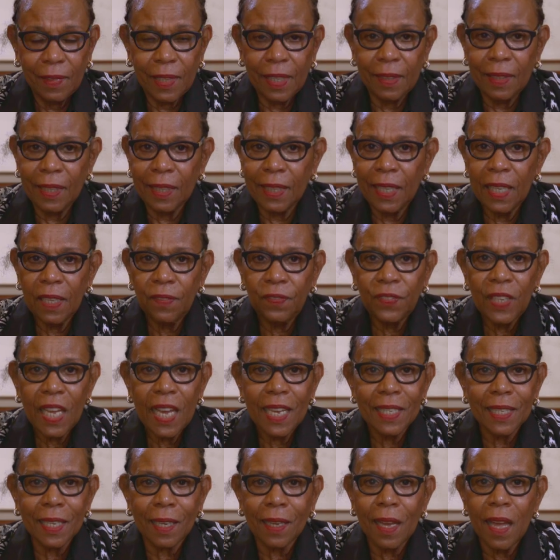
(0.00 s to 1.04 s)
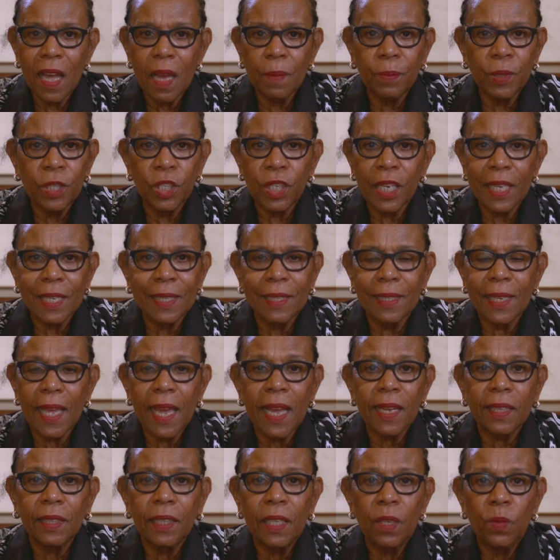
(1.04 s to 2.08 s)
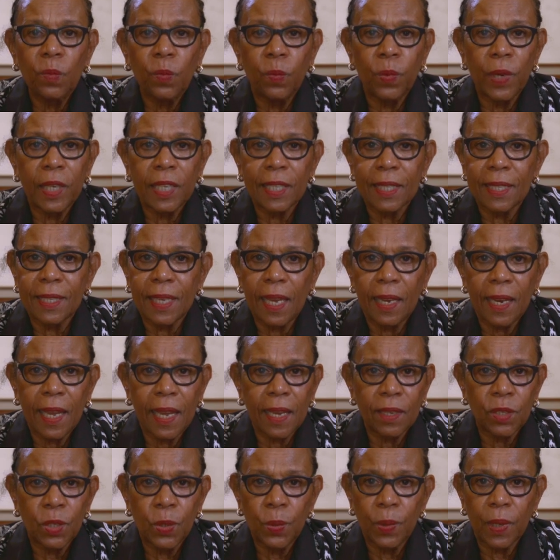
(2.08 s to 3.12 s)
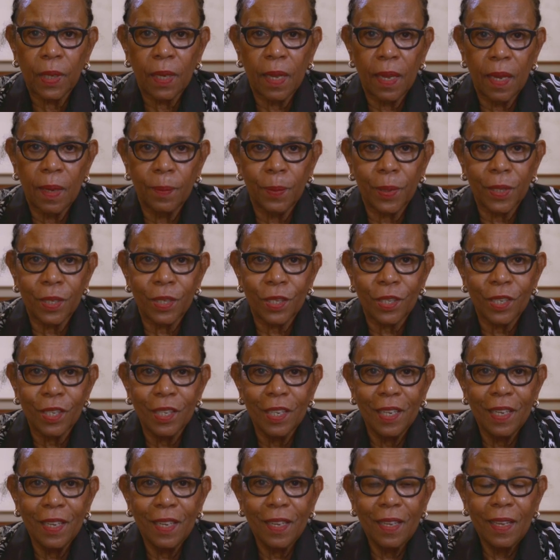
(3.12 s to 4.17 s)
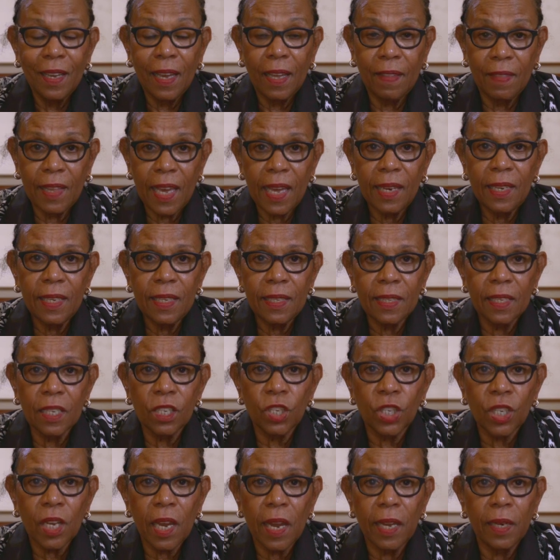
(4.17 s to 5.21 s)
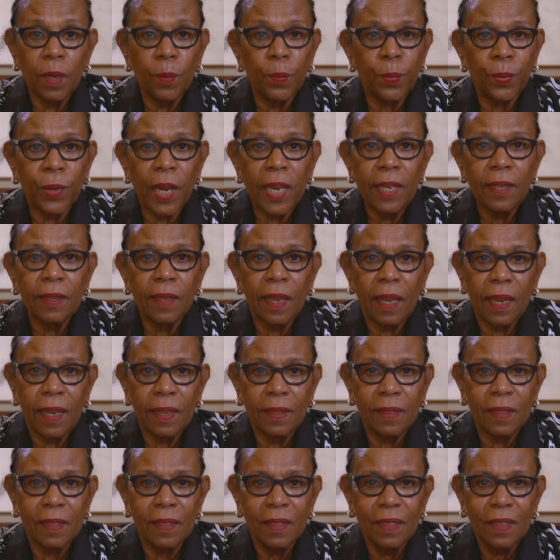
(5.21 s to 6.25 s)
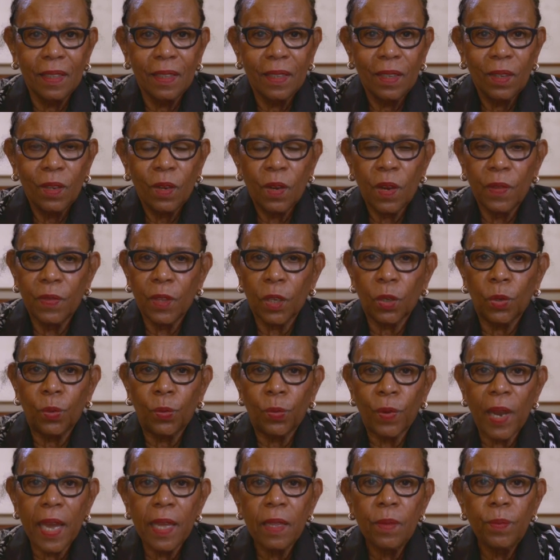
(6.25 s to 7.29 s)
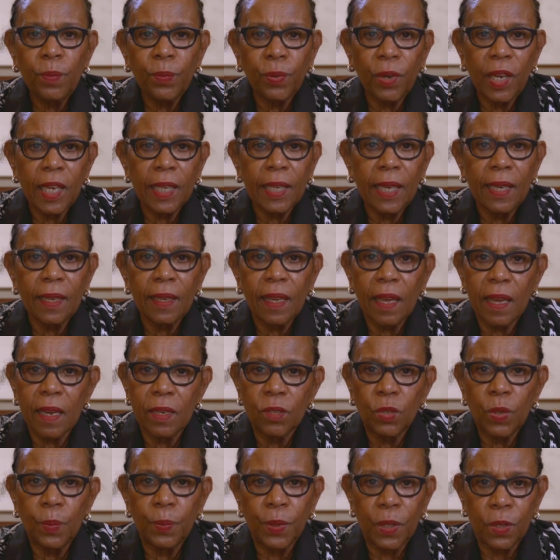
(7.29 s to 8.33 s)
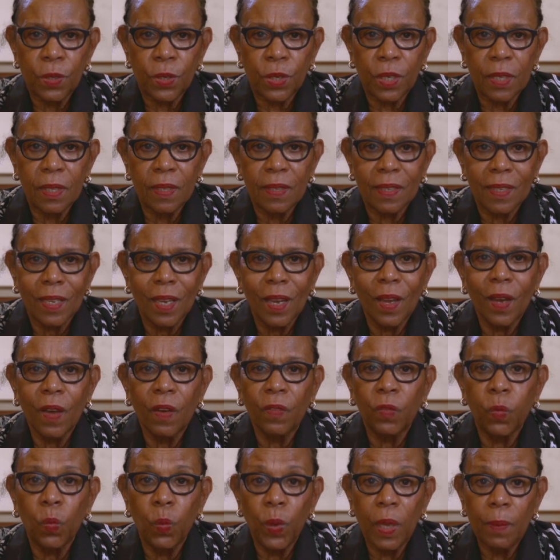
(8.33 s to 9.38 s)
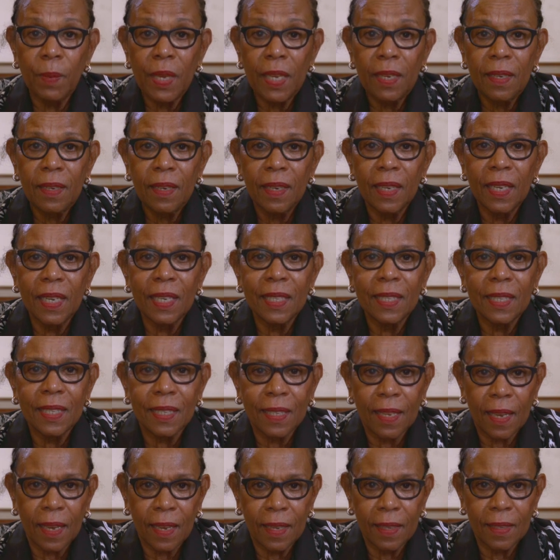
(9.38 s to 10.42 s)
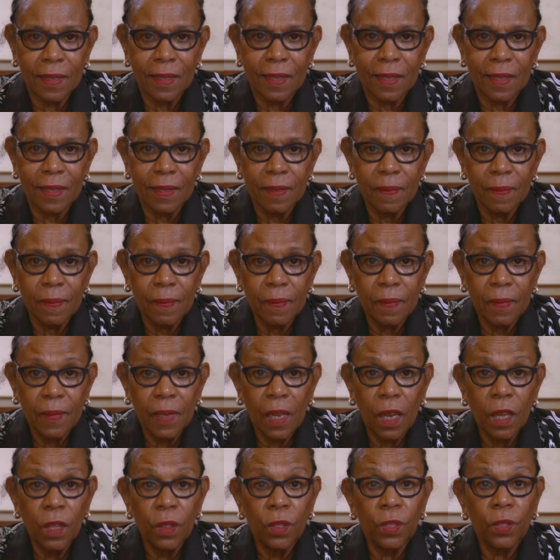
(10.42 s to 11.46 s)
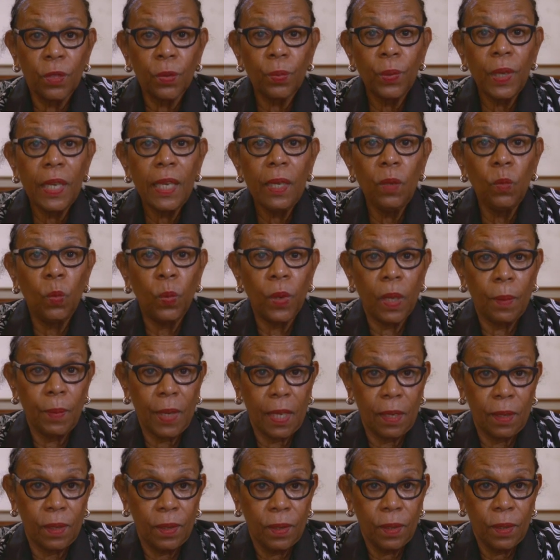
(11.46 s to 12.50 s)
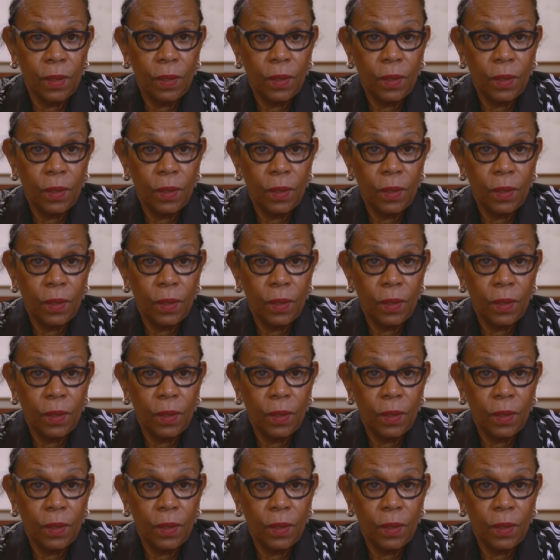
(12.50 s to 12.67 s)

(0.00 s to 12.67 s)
that the gift has accomplished exactly what it set out to accomplish, and that is to shine a bright light on the groundbreaking contributions of women in science three women